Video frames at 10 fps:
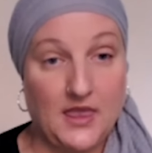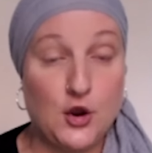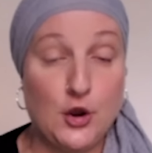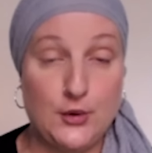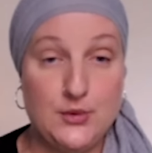
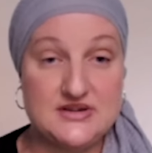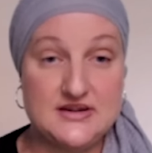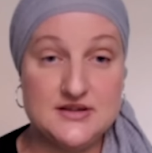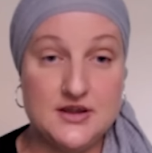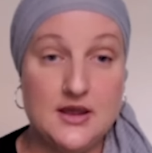
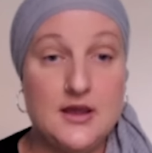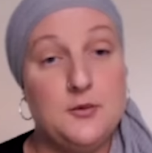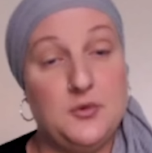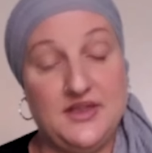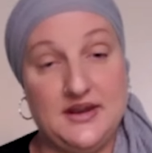coded
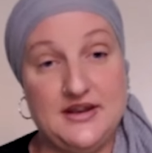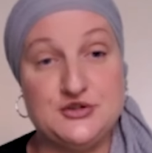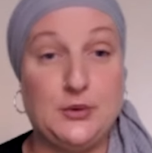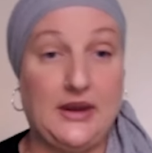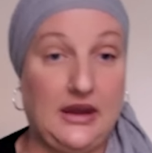with the
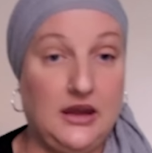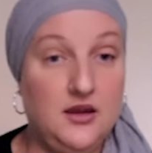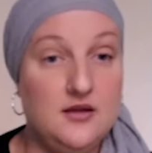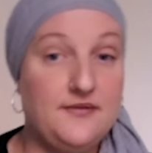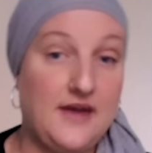initial E
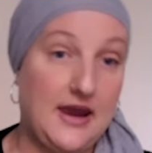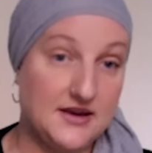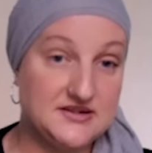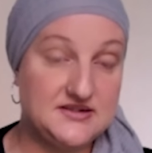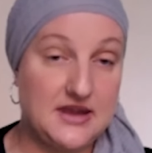for
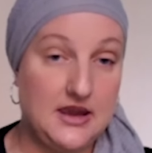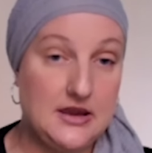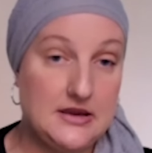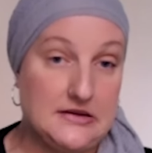ecstasy,